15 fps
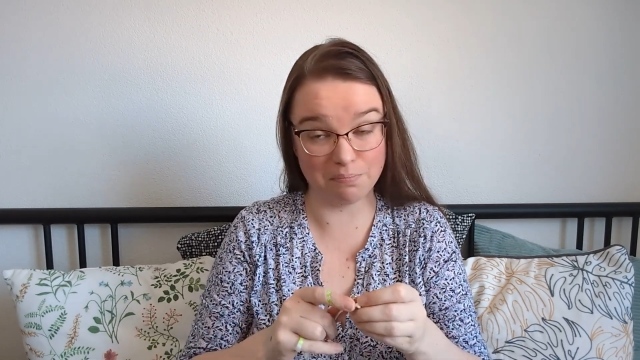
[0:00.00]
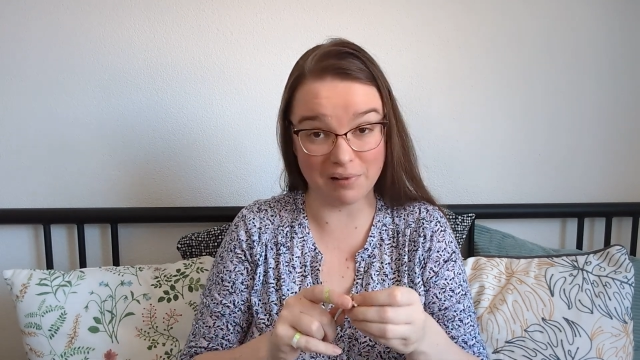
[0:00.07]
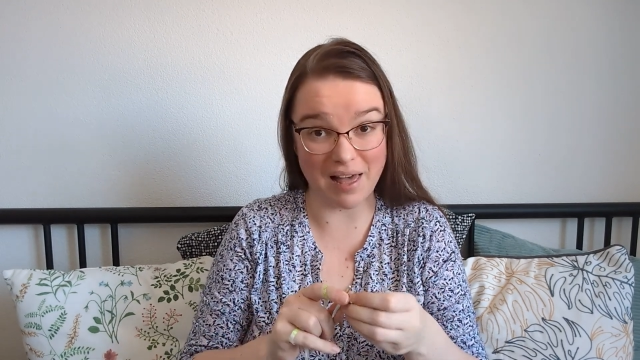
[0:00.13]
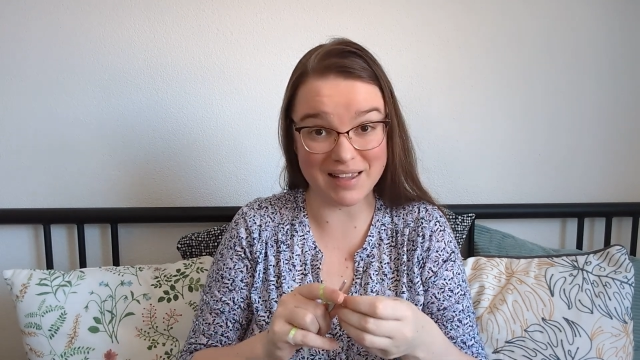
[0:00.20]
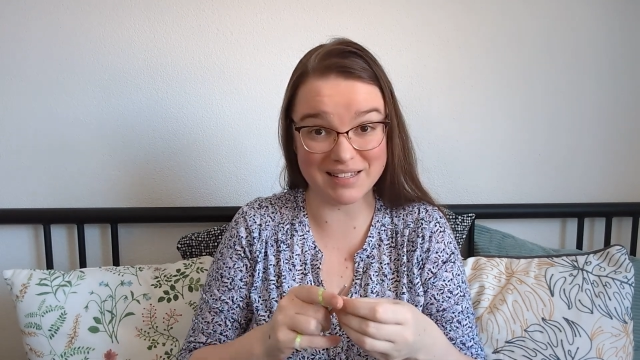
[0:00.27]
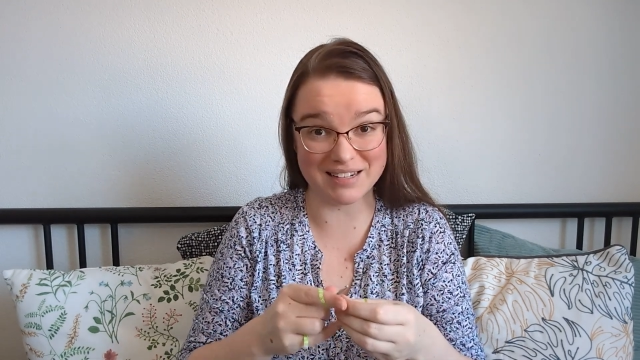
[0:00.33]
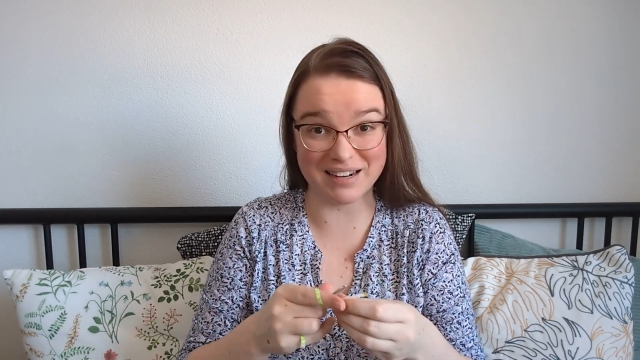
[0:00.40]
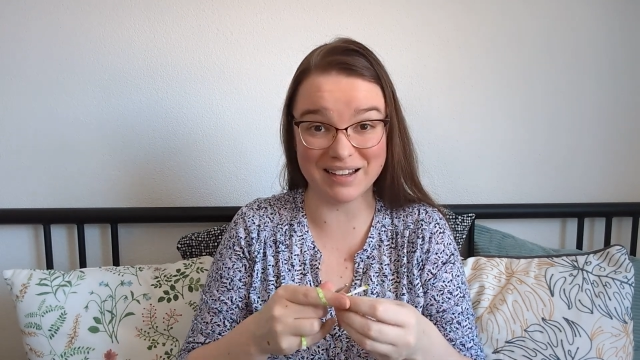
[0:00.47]

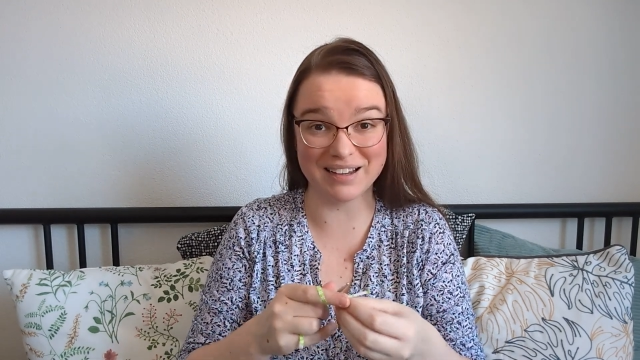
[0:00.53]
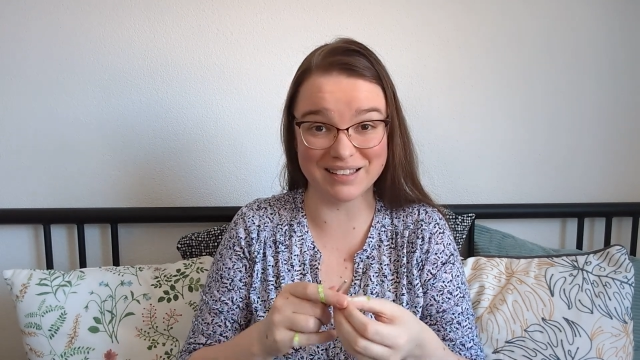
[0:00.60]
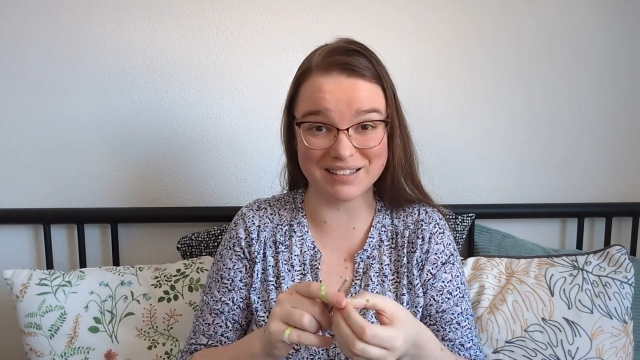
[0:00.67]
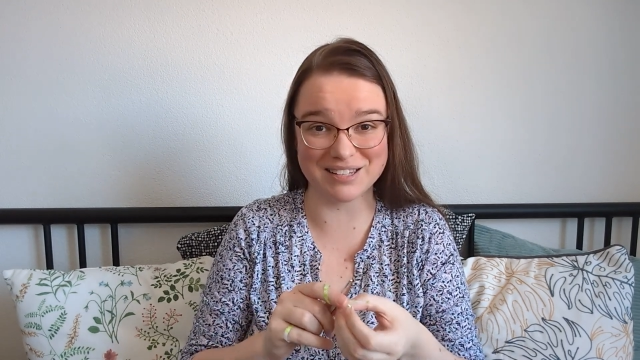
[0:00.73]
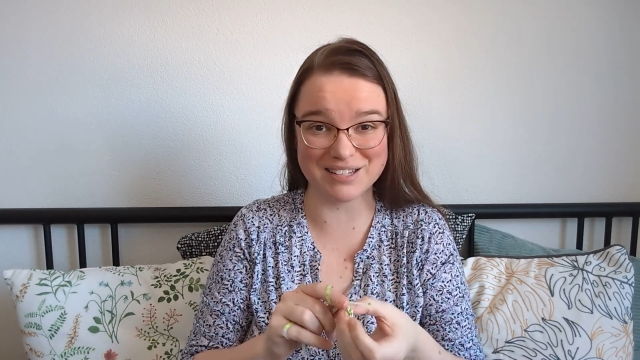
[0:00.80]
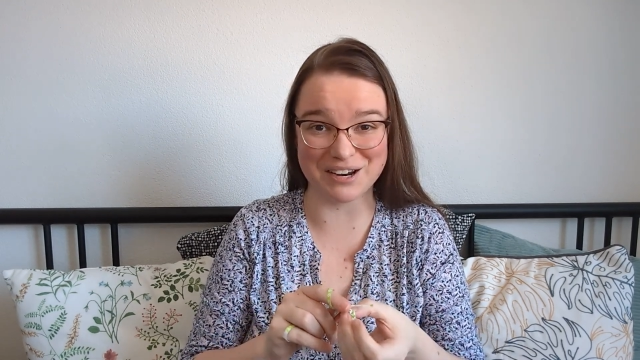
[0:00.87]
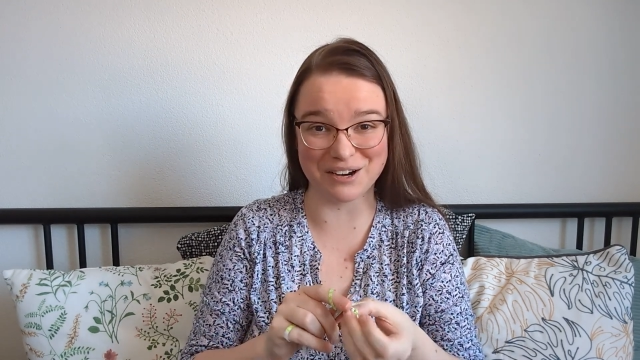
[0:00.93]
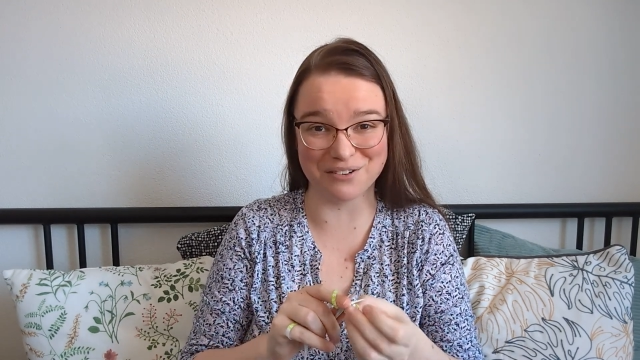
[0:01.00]
plastic
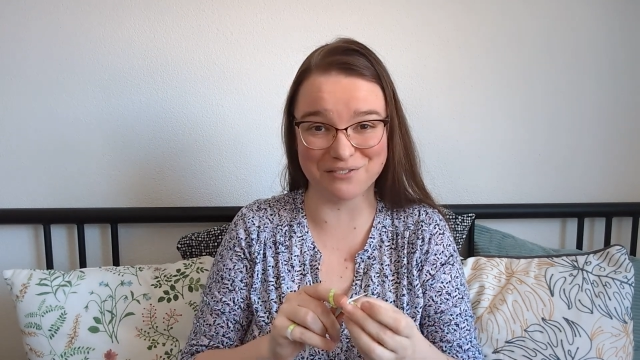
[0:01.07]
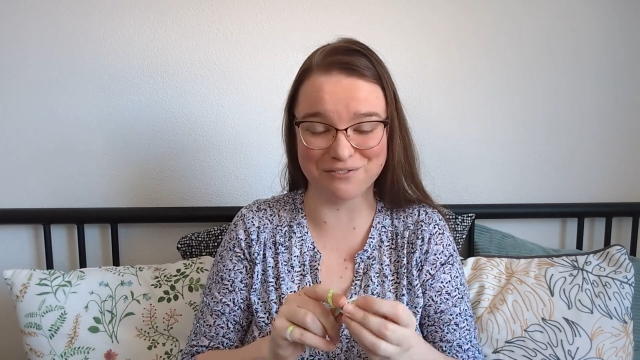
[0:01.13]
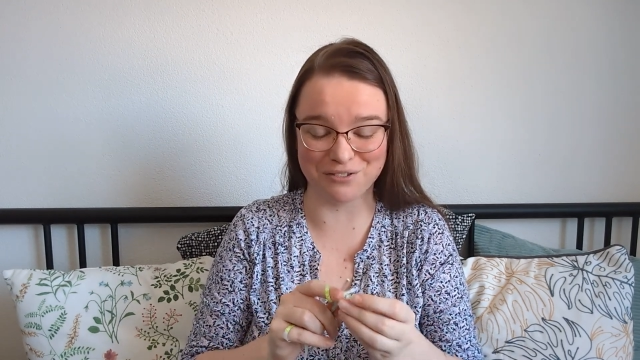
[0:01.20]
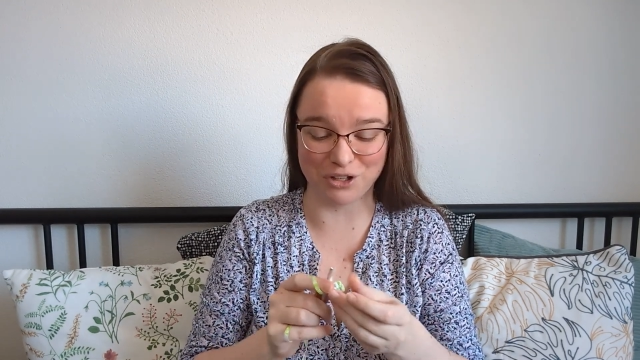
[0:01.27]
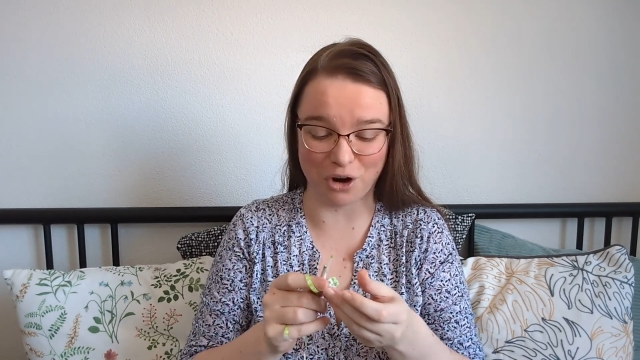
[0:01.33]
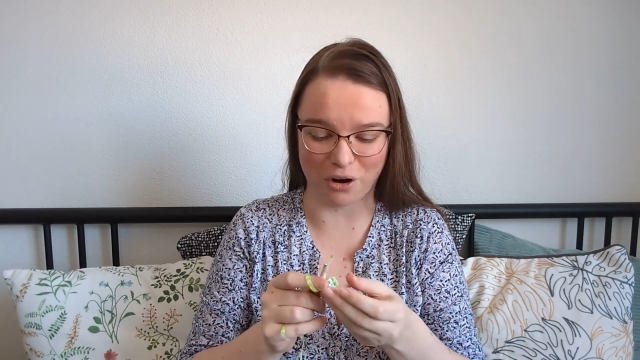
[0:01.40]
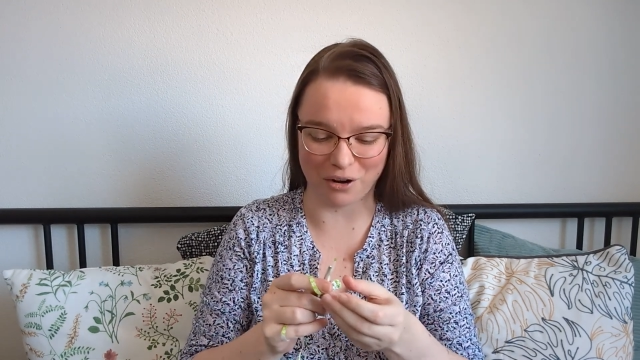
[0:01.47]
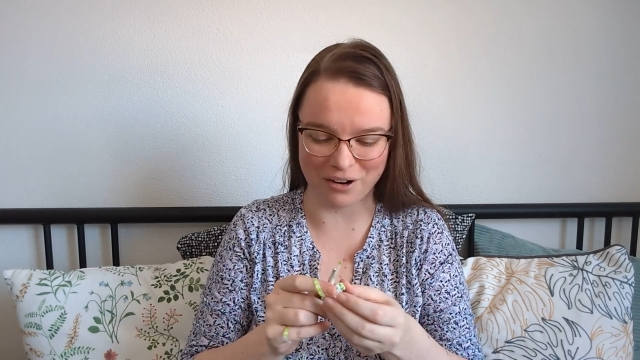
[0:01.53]
instead
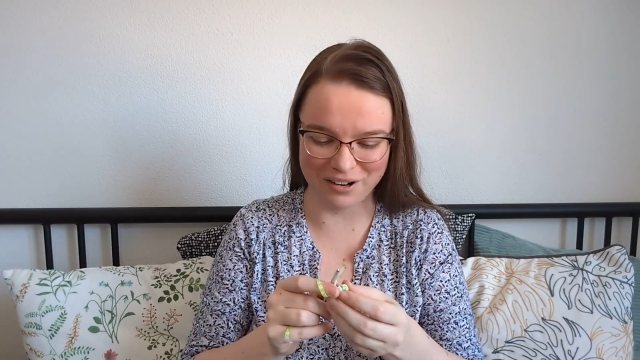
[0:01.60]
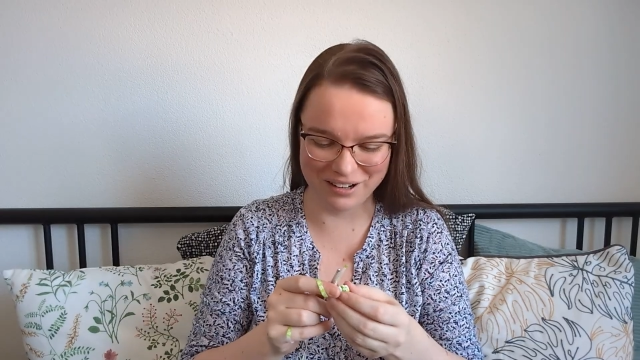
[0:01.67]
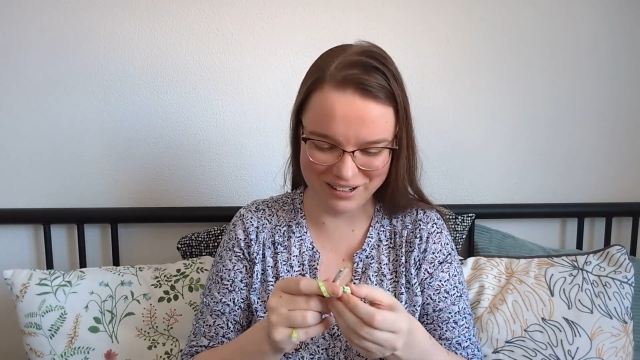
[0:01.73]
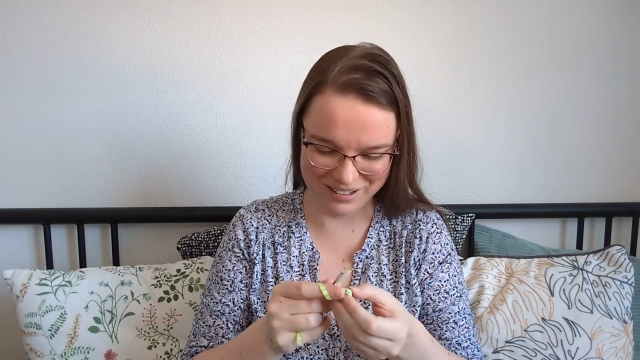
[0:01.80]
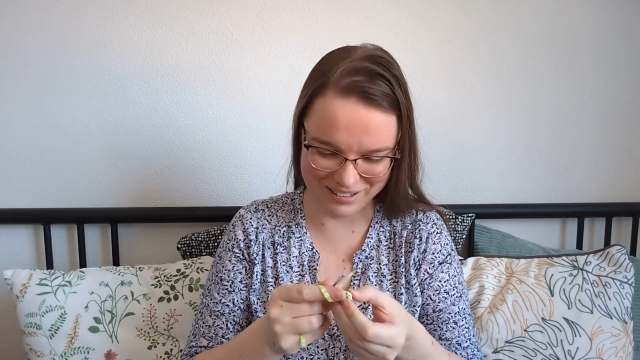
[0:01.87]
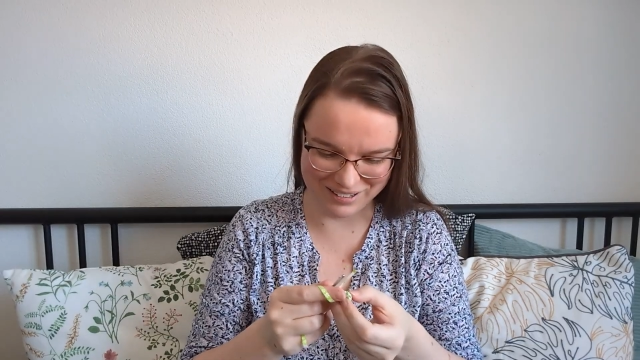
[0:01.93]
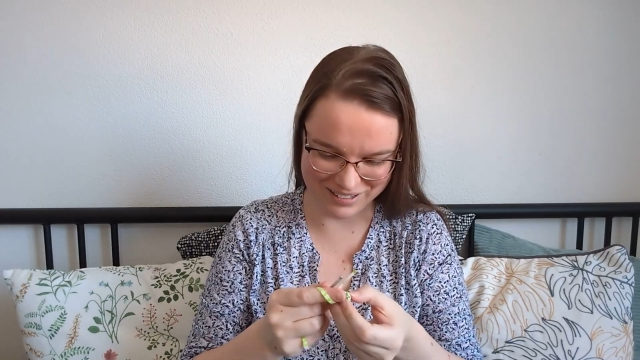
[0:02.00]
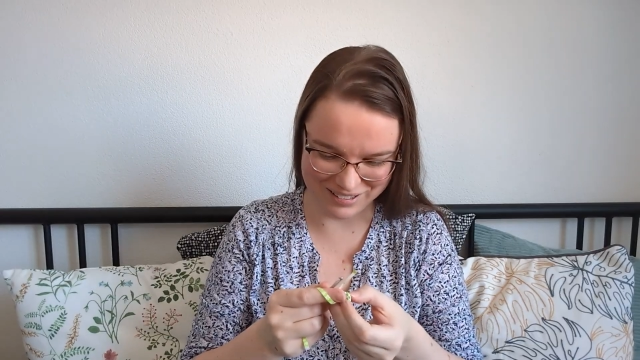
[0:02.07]
of yarn.